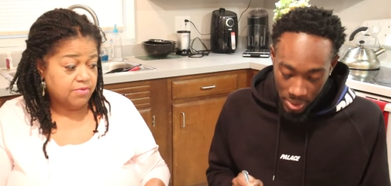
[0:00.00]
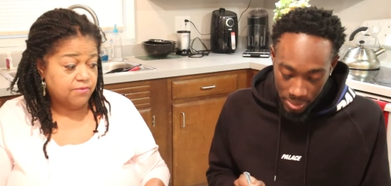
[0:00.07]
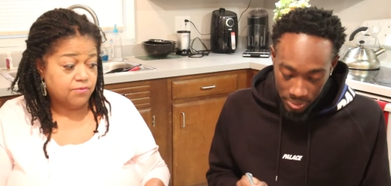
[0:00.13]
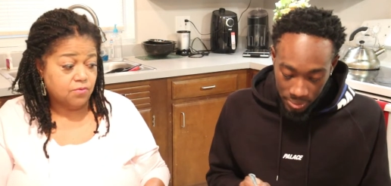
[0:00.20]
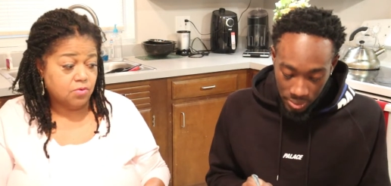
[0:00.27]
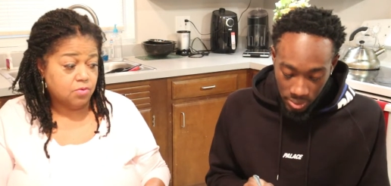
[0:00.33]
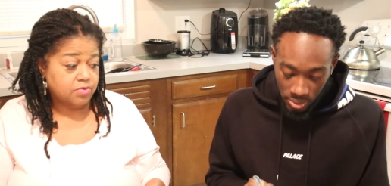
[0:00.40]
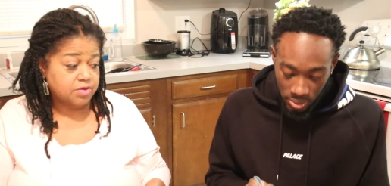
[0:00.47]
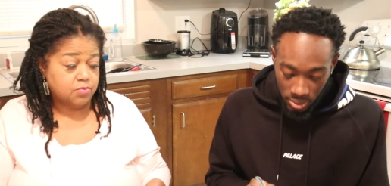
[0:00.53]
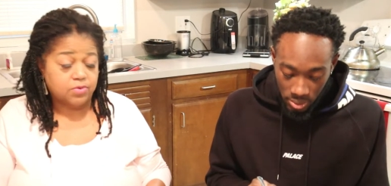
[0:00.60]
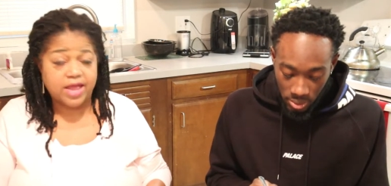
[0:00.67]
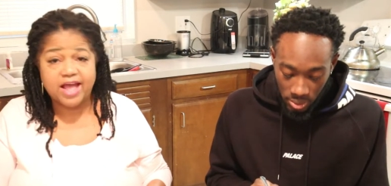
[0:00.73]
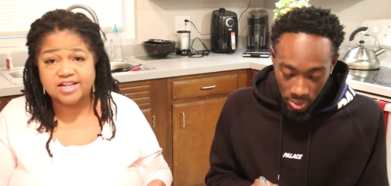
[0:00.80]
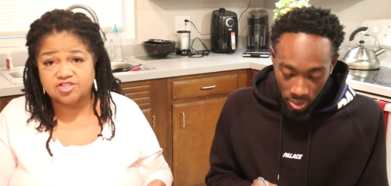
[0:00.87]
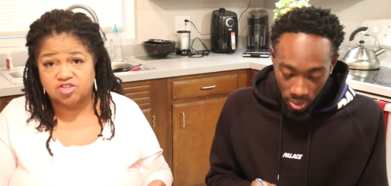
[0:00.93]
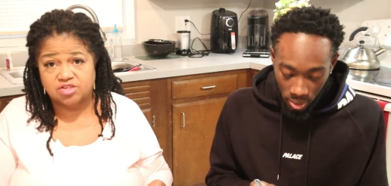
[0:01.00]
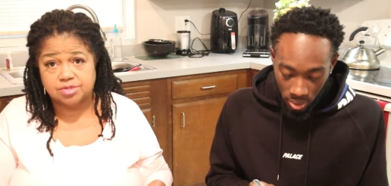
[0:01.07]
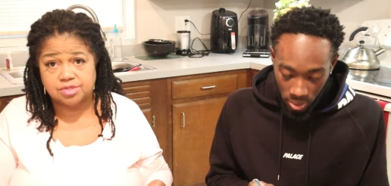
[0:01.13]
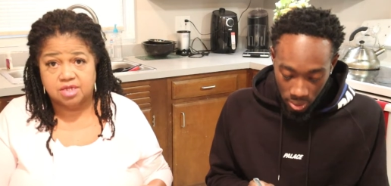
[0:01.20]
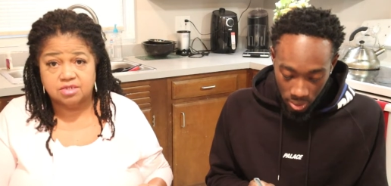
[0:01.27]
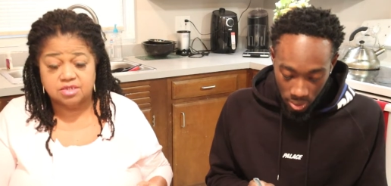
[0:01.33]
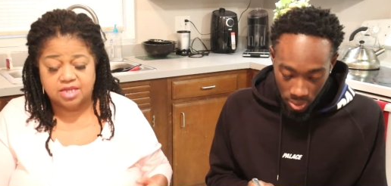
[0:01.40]
Speaker 1: before we actually
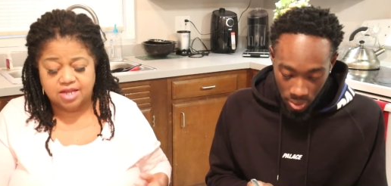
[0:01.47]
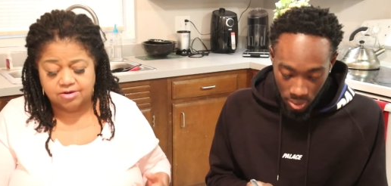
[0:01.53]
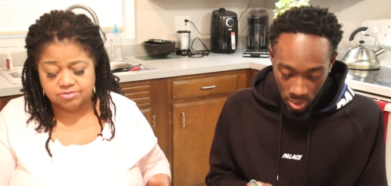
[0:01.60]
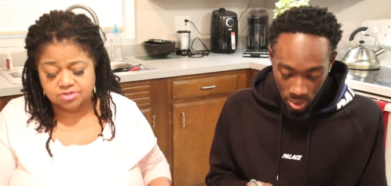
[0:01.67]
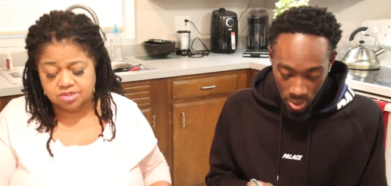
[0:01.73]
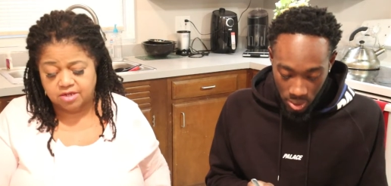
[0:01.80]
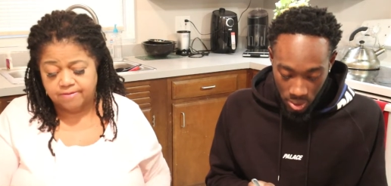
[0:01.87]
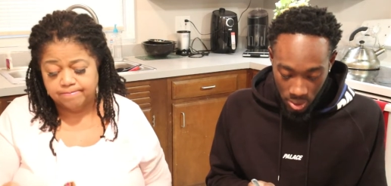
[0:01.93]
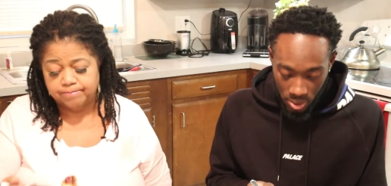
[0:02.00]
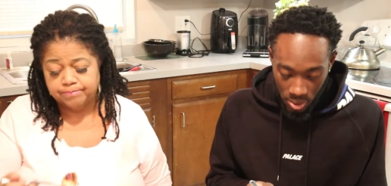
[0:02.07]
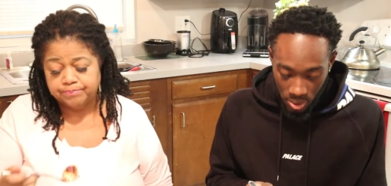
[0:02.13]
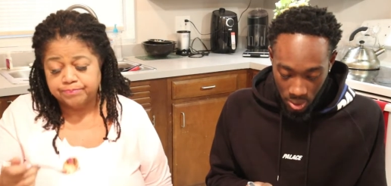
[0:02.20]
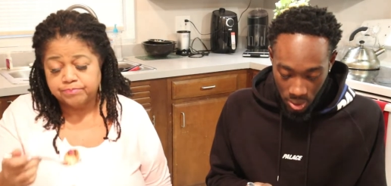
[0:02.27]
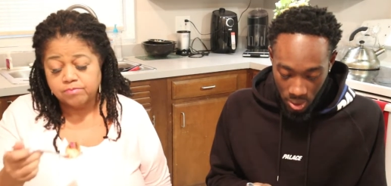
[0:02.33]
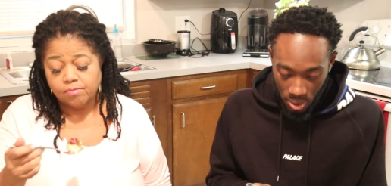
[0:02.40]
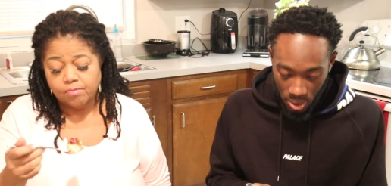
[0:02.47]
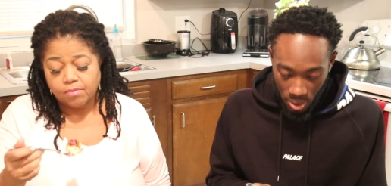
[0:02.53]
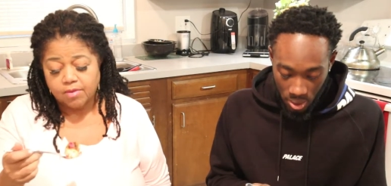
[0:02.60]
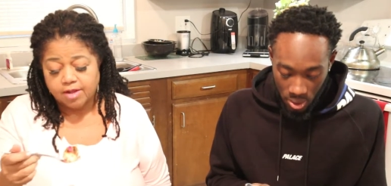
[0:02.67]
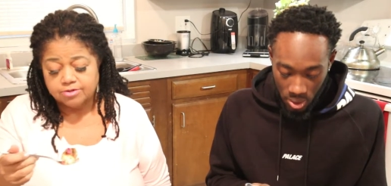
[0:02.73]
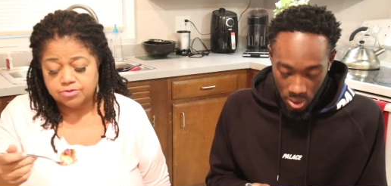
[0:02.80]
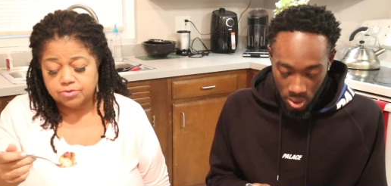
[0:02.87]
sat down to
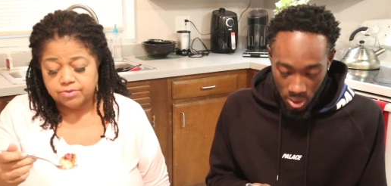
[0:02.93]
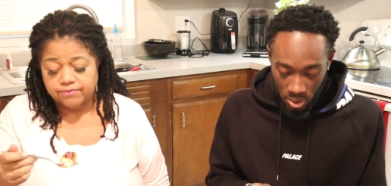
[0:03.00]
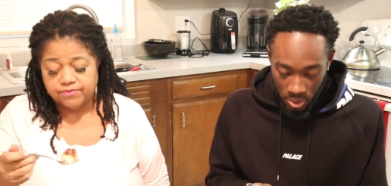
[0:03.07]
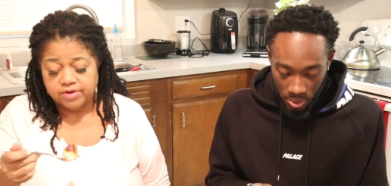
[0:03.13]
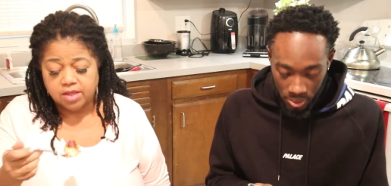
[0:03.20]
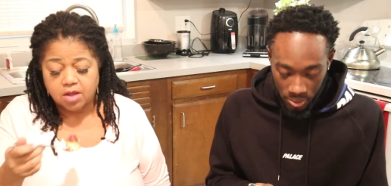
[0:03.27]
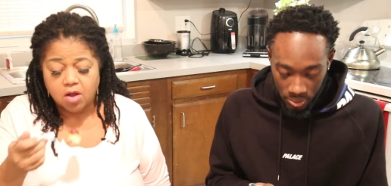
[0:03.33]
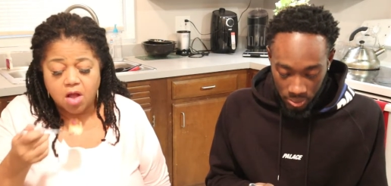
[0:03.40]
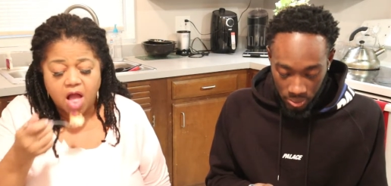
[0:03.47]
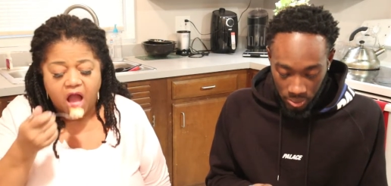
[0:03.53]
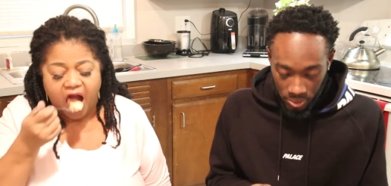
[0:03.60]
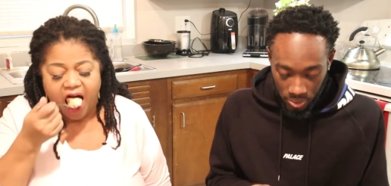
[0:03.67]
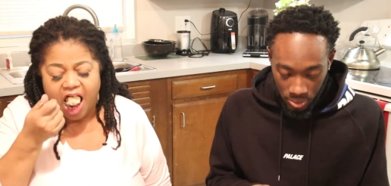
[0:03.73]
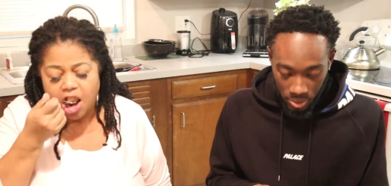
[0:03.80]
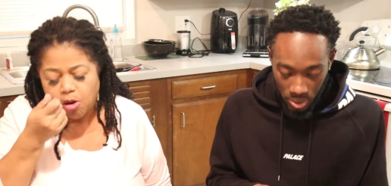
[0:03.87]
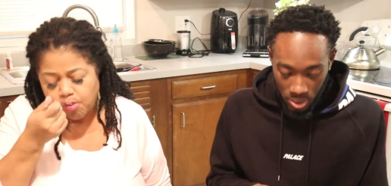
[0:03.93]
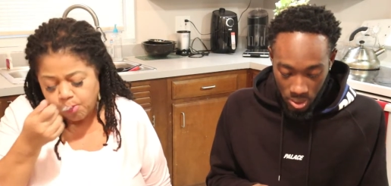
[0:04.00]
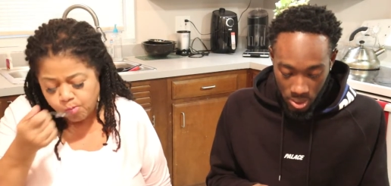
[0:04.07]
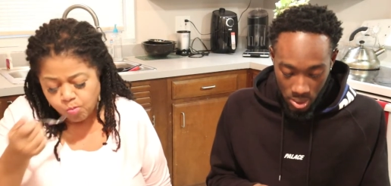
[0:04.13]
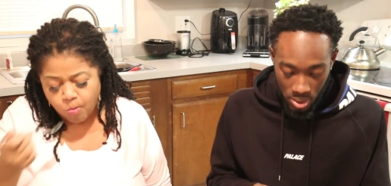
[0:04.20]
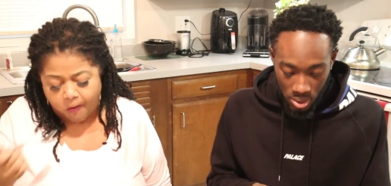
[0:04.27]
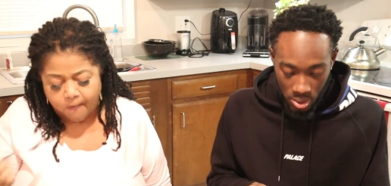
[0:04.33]
do the video
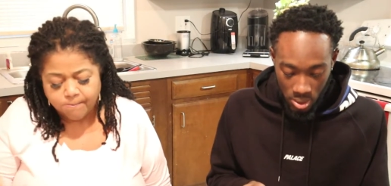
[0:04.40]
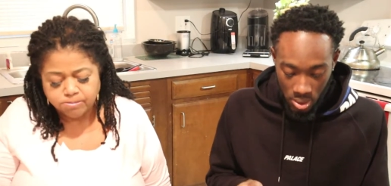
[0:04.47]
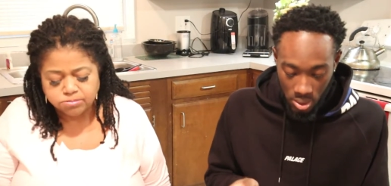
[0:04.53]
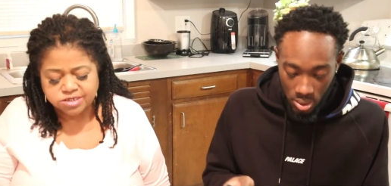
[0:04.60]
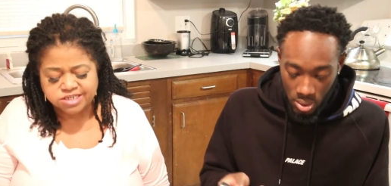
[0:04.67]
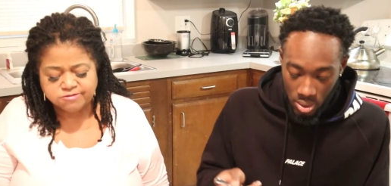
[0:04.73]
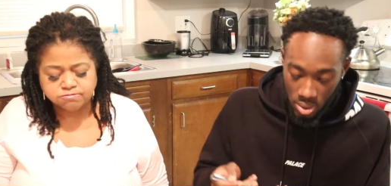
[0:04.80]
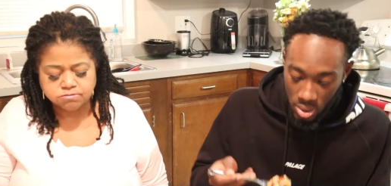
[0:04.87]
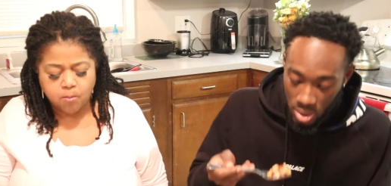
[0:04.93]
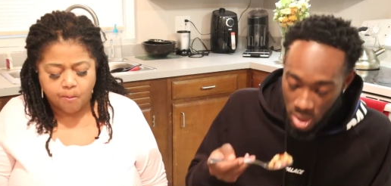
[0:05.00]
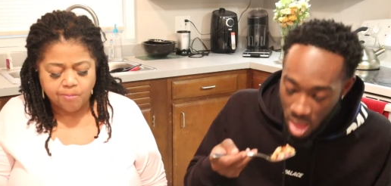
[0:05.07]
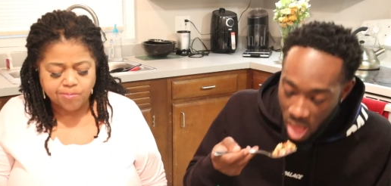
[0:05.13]
but